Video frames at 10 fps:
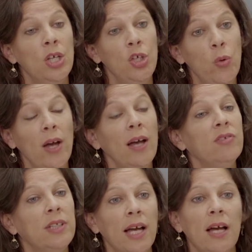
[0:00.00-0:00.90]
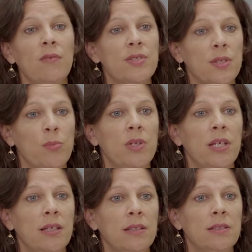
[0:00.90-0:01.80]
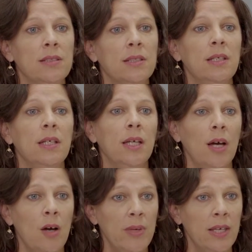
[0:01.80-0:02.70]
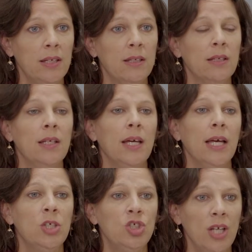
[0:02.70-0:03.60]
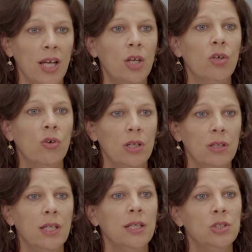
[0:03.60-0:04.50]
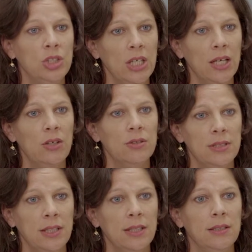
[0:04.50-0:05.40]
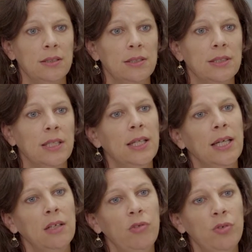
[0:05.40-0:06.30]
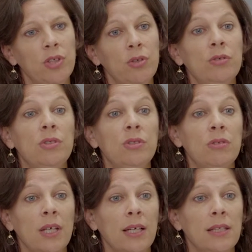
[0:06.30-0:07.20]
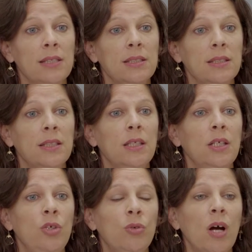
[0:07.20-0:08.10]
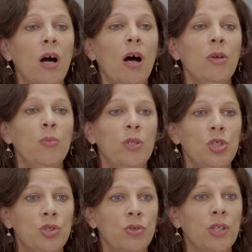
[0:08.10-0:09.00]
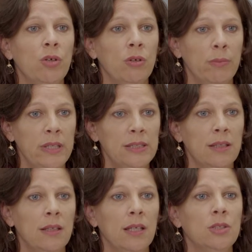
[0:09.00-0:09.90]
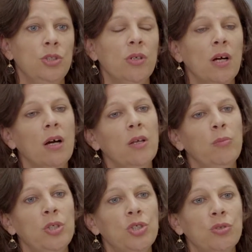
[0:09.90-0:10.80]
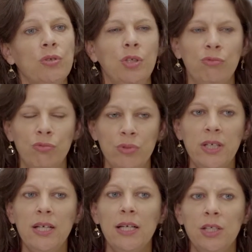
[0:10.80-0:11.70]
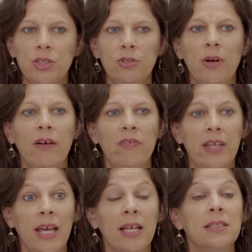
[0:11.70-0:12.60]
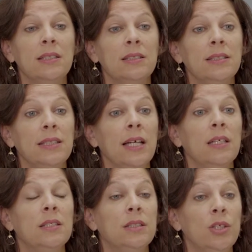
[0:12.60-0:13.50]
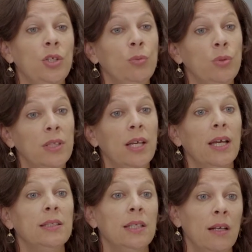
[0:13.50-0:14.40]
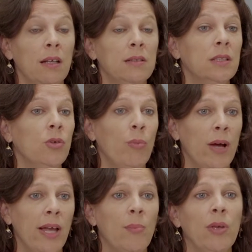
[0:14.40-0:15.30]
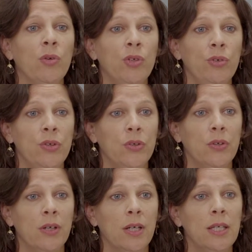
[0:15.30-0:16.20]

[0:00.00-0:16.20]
You have to have somebody else come in and check your clinic and check your standards. And if you don't do that, you can't be sure that you're not missing things. You can't be sure that you really do have the excellent standards that you would get in London or Miami or New York.